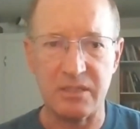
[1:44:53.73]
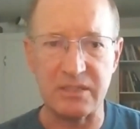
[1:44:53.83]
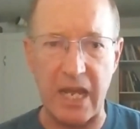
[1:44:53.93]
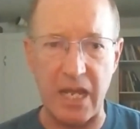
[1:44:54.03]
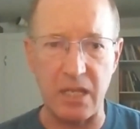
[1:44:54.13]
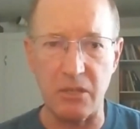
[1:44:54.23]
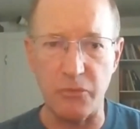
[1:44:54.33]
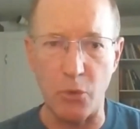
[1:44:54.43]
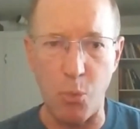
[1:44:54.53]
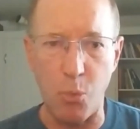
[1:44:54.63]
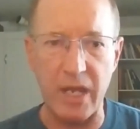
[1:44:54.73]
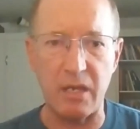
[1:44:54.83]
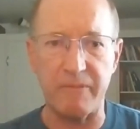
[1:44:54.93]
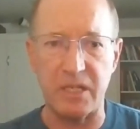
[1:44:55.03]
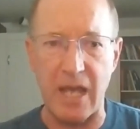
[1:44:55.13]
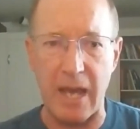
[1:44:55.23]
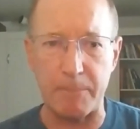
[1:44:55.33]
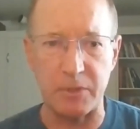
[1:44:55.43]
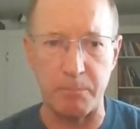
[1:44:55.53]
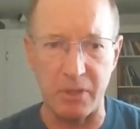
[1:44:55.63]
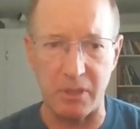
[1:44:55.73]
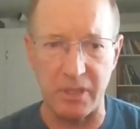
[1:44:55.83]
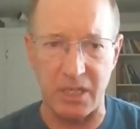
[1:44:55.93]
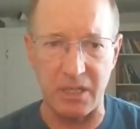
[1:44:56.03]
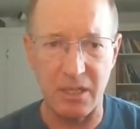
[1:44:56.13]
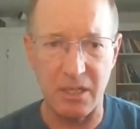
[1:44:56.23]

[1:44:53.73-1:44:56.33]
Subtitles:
stand in the way of adaptability.